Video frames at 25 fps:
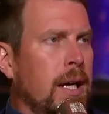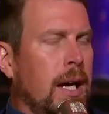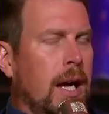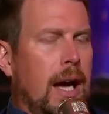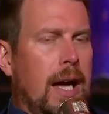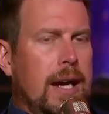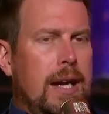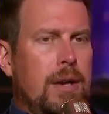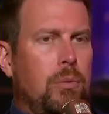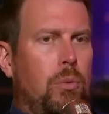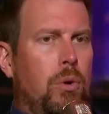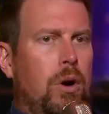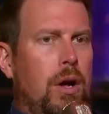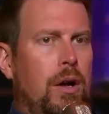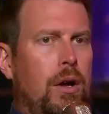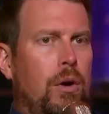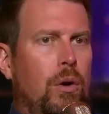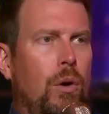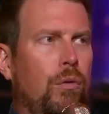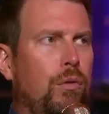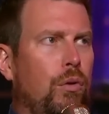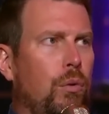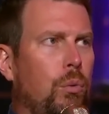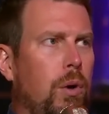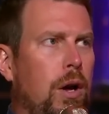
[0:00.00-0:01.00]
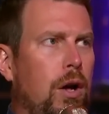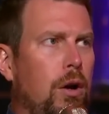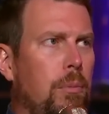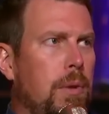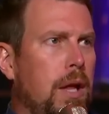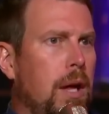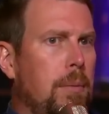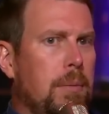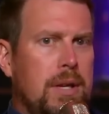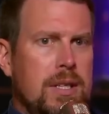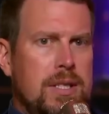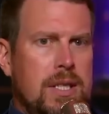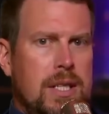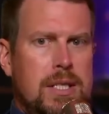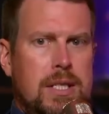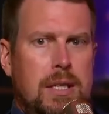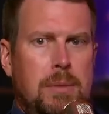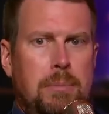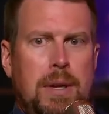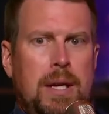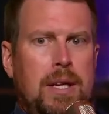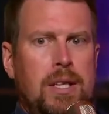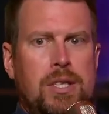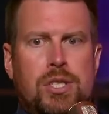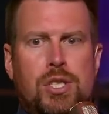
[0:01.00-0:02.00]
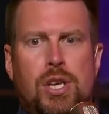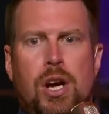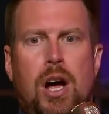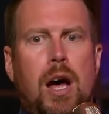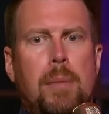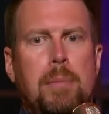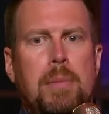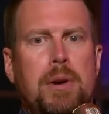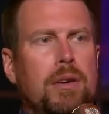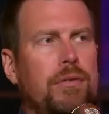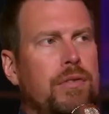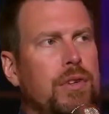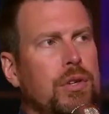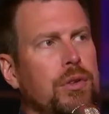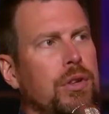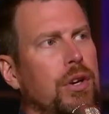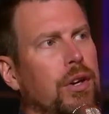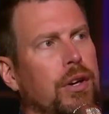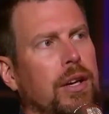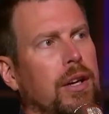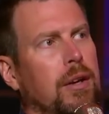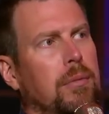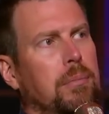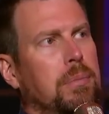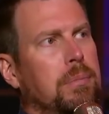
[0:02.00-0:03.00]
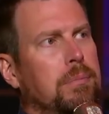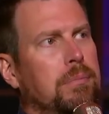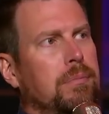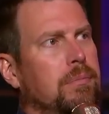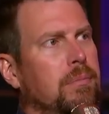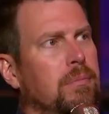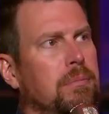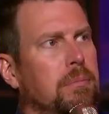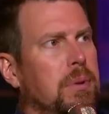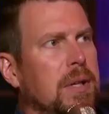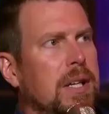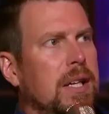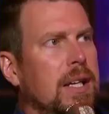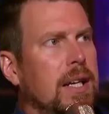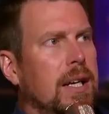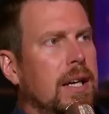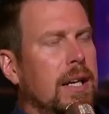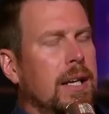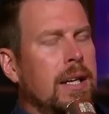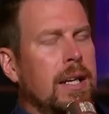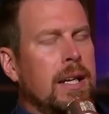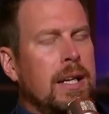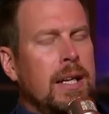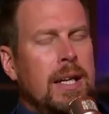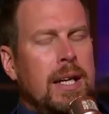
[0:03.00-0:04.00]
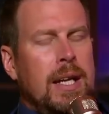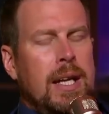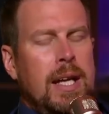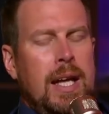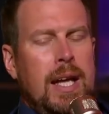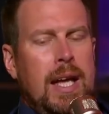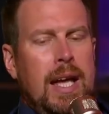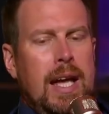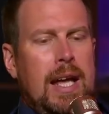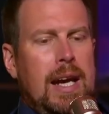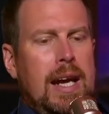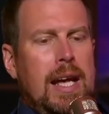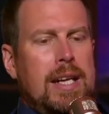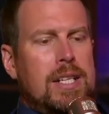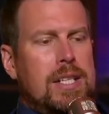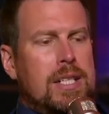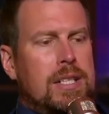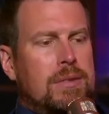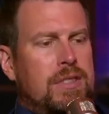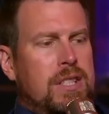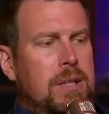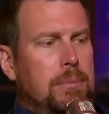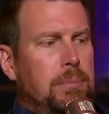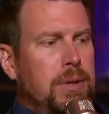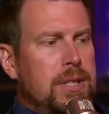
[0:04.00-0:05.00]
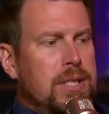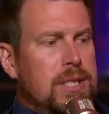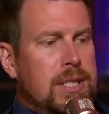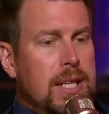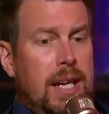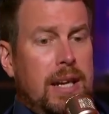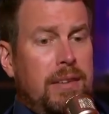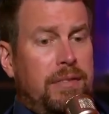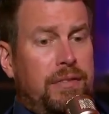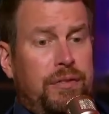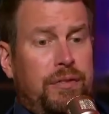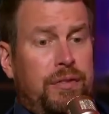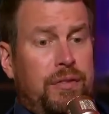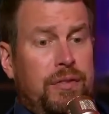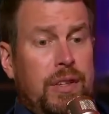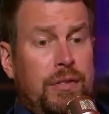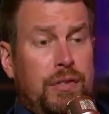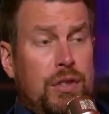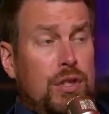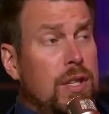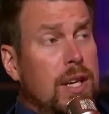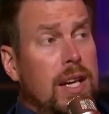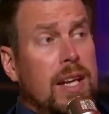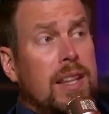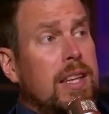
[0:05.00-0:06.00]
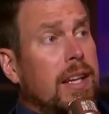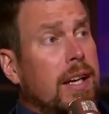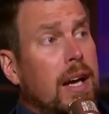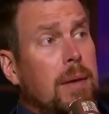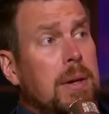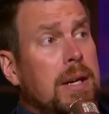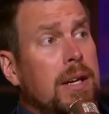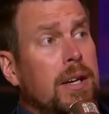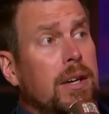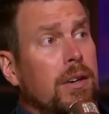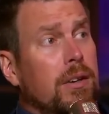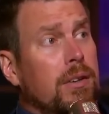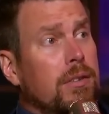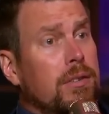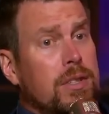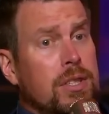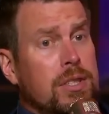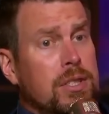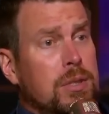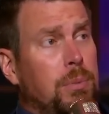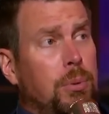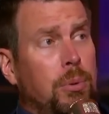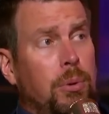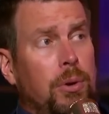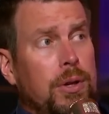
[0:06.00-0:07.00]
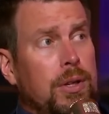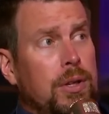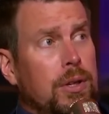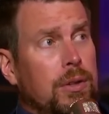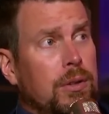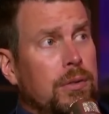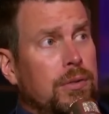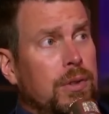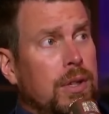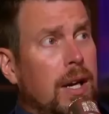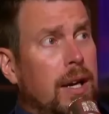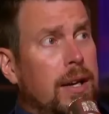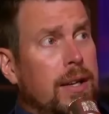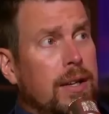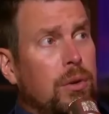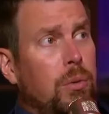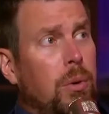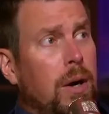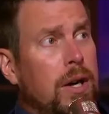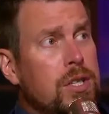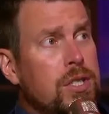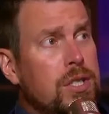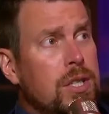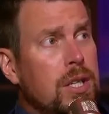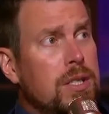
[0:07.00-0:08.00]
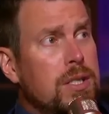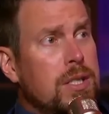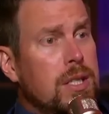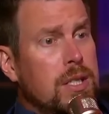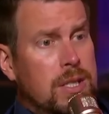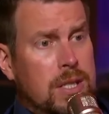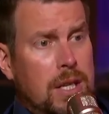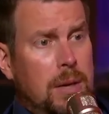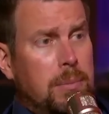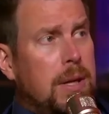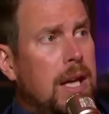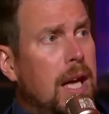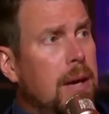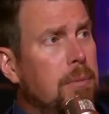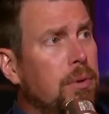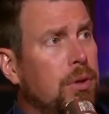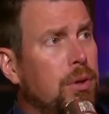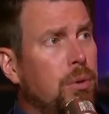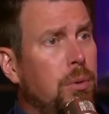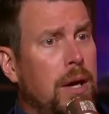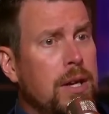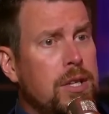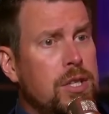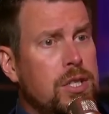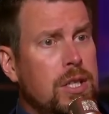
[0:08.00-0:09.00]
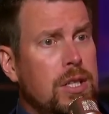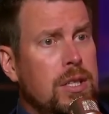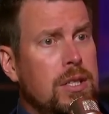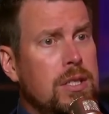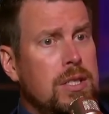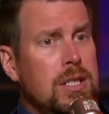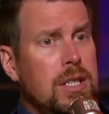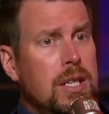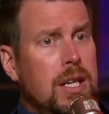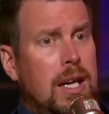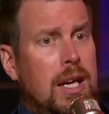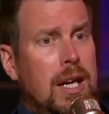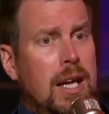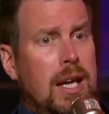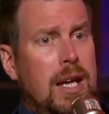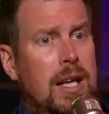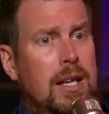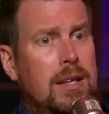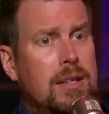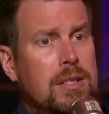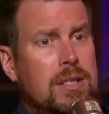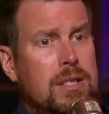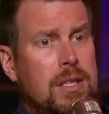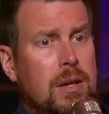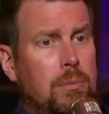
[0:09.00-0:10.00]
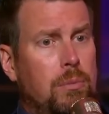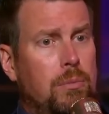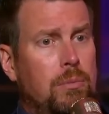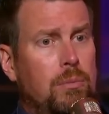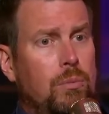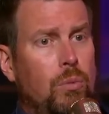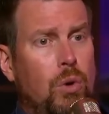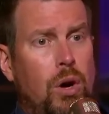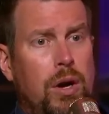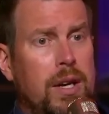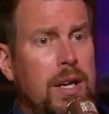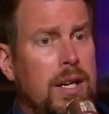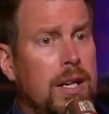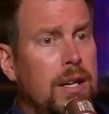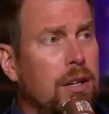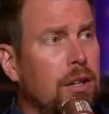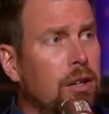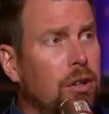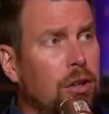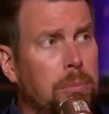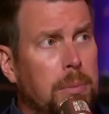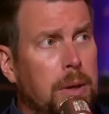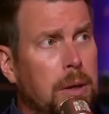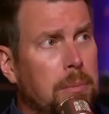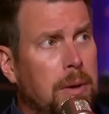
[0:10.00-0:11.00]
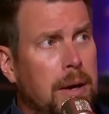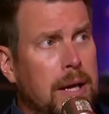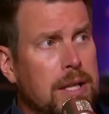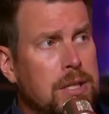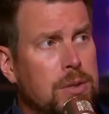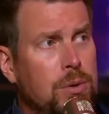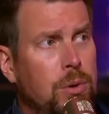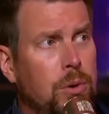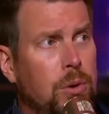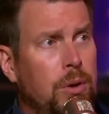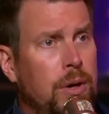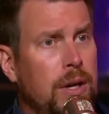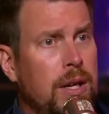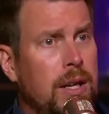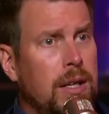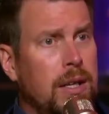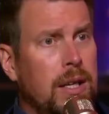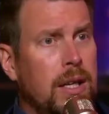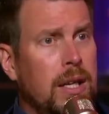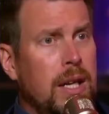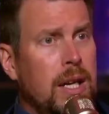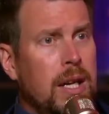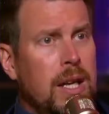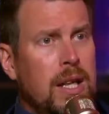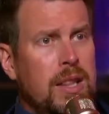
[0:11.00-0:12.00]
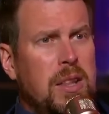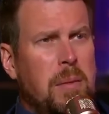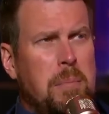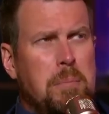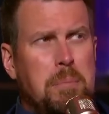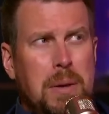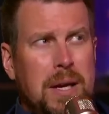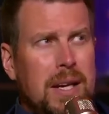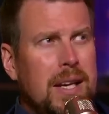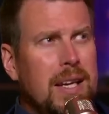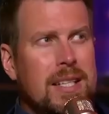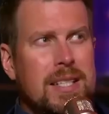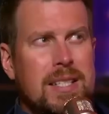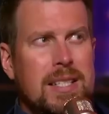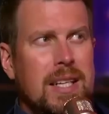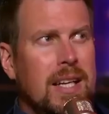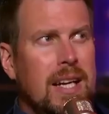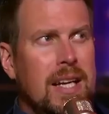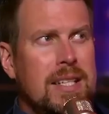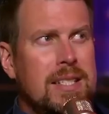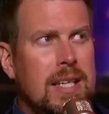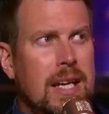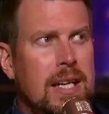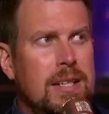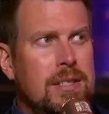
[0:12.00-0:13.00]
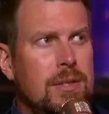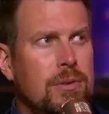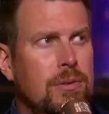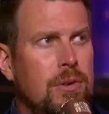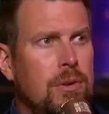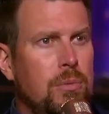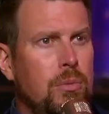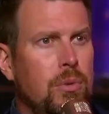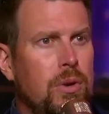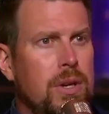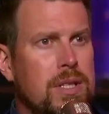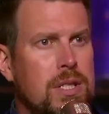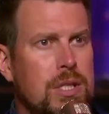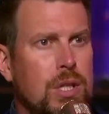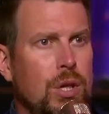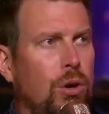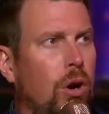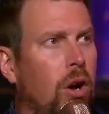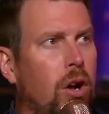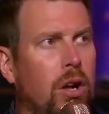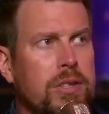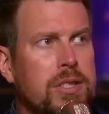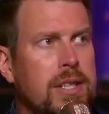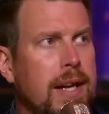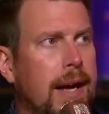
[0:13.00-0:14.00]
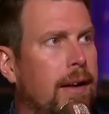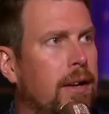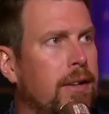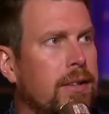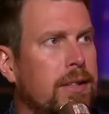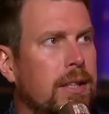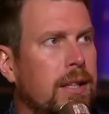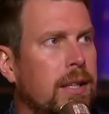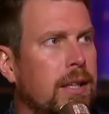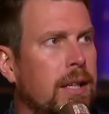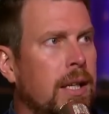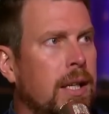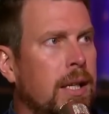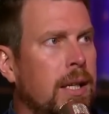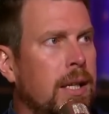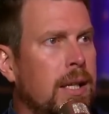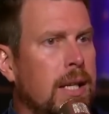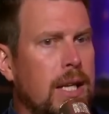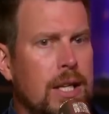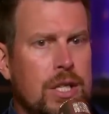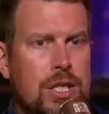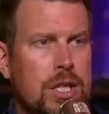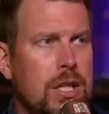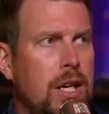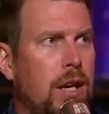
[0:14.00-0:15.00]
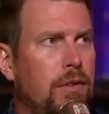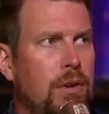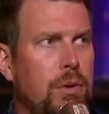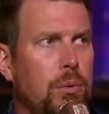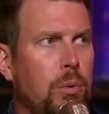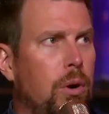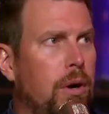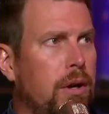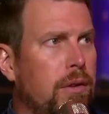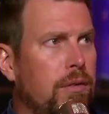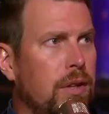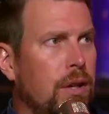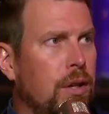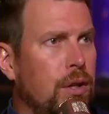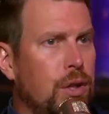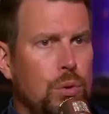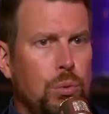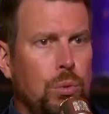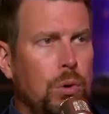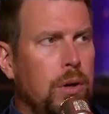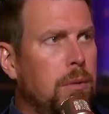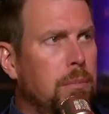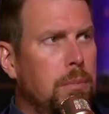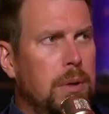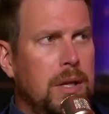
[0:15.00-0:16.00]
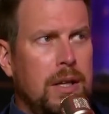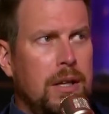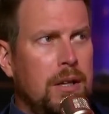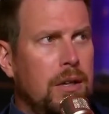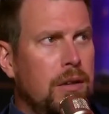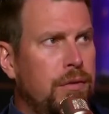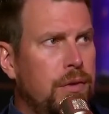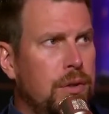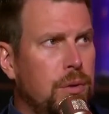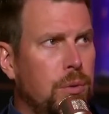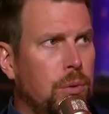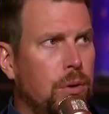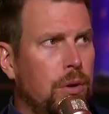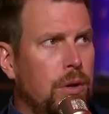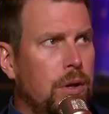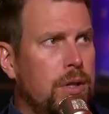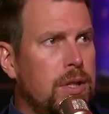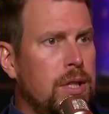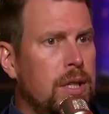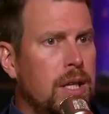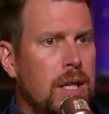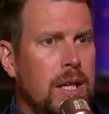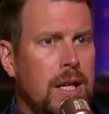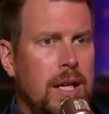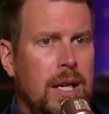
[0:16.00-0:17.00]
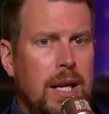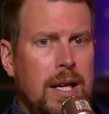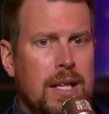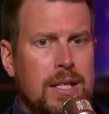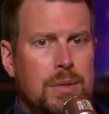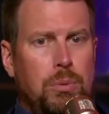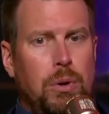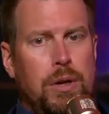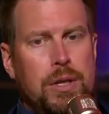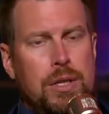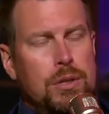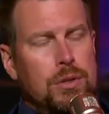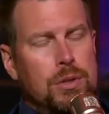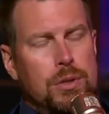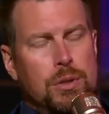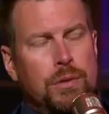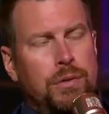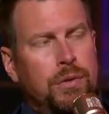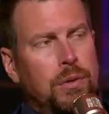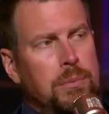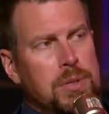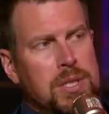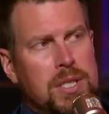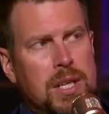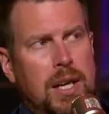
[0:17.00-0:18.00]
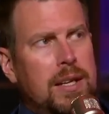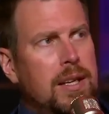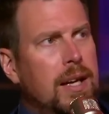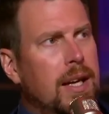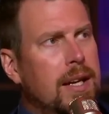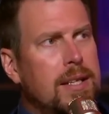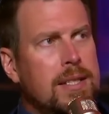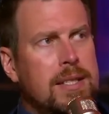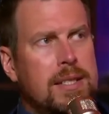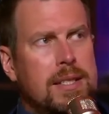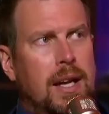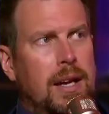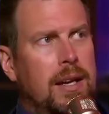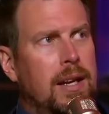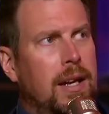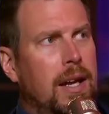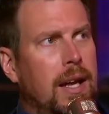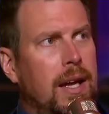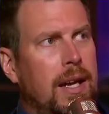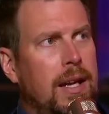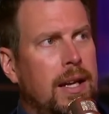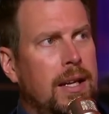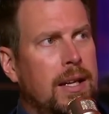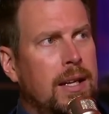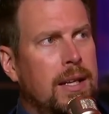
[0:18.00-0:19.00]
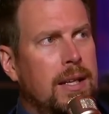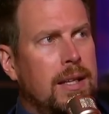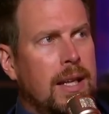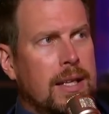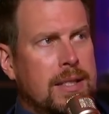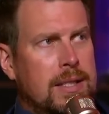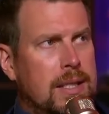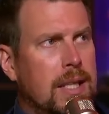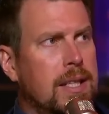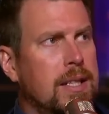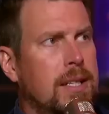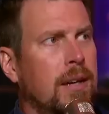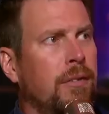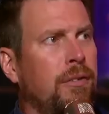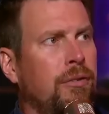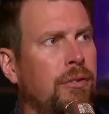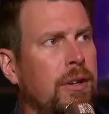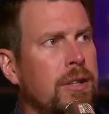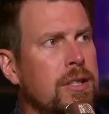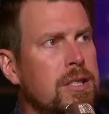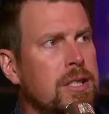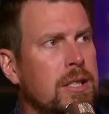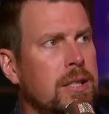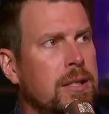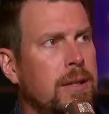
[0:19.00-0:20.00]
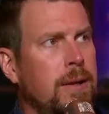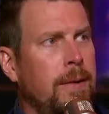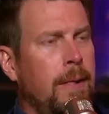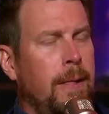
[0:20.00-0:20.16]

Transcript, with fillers: I didn't want to overwhelm them because it's the biggest job interview they're going to be in. And I just simply said, if you need anything, I'm here to support you. If you got any questions. And some came with questions, and some wanted to hear a little bit of my story. And the biggest thing I said to them was, you're all talented, each and every one of you. You wouldn't be here if you weren't. It's what you do from Sunday to Sunday. That's the difference.